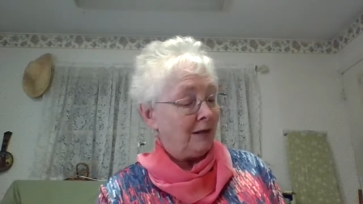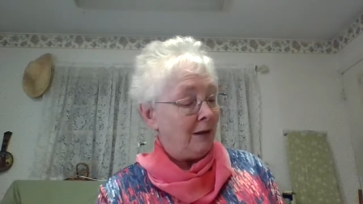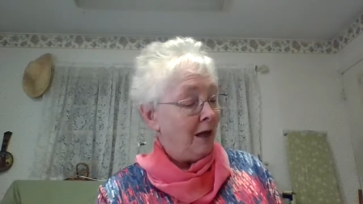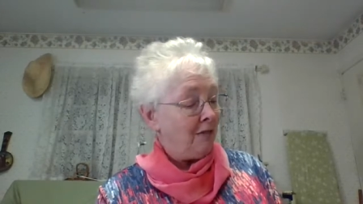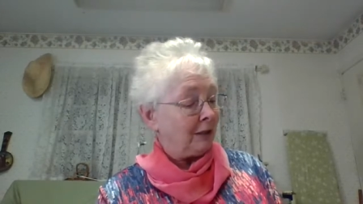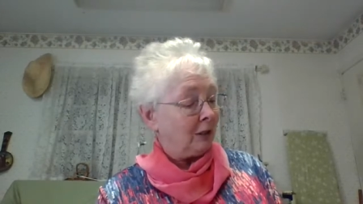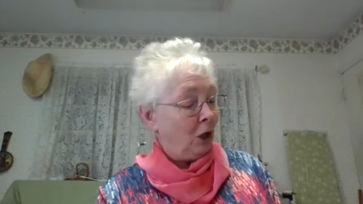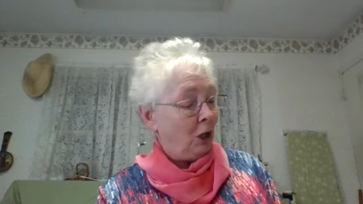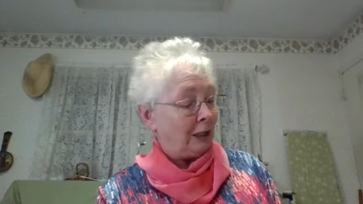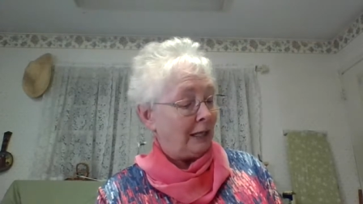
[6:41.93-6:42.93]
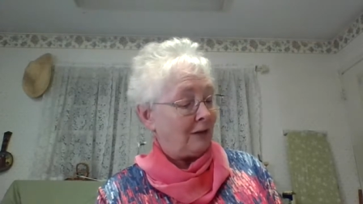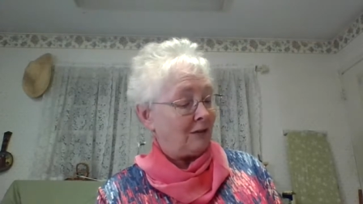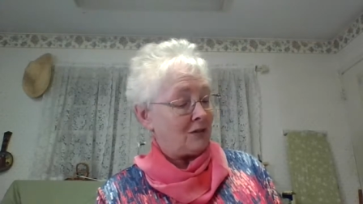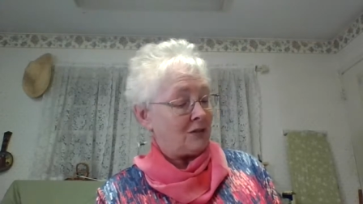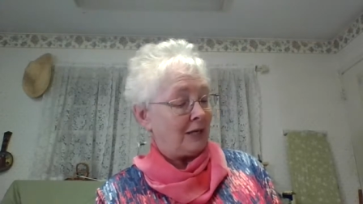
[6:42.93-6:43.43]
Nothing at all like
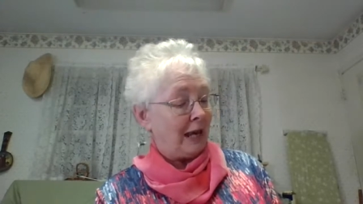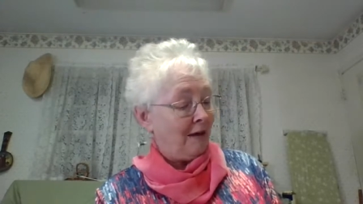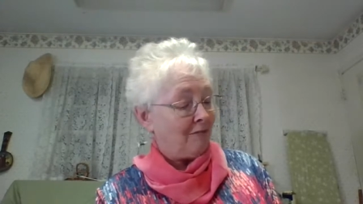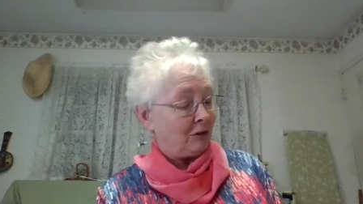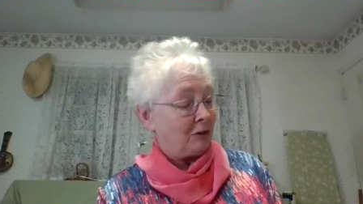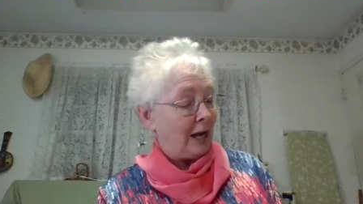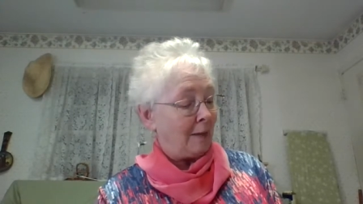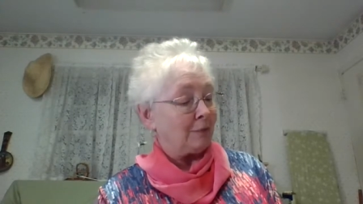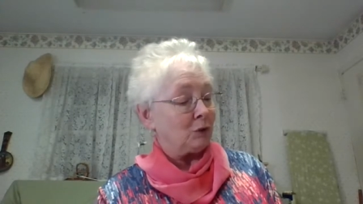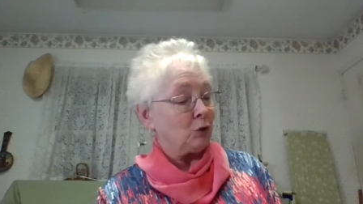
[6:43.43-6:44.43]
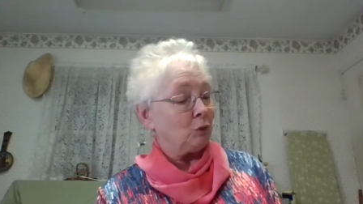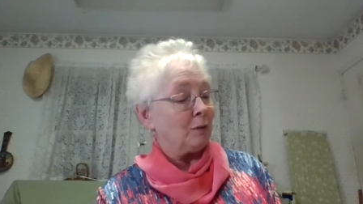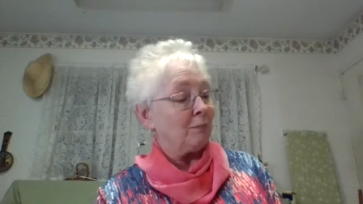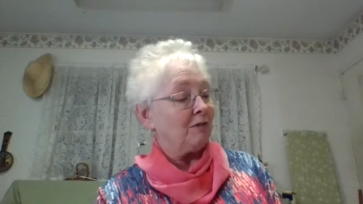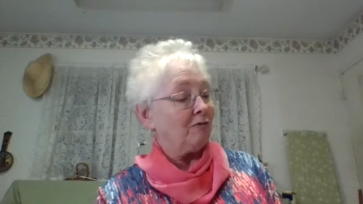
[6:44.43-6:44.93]
this had ever happened to
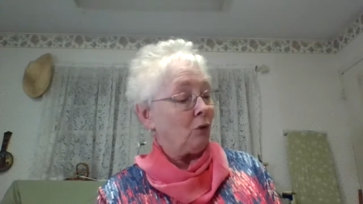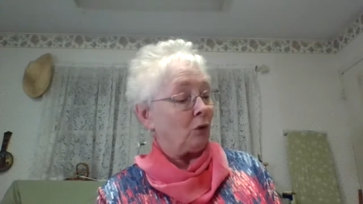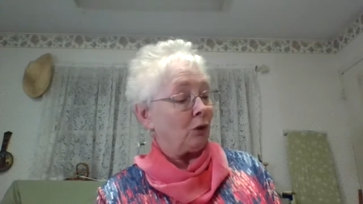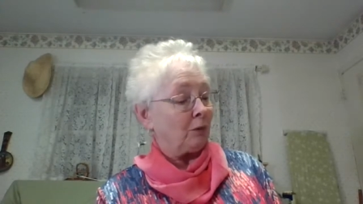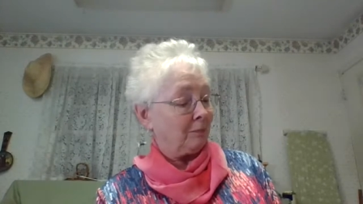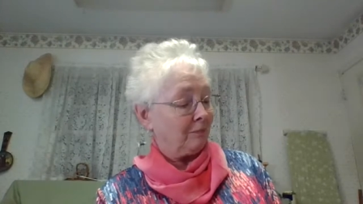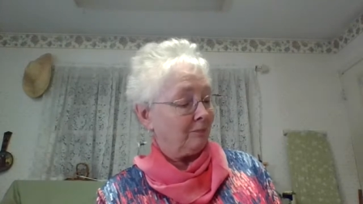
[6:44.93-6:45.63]
him before.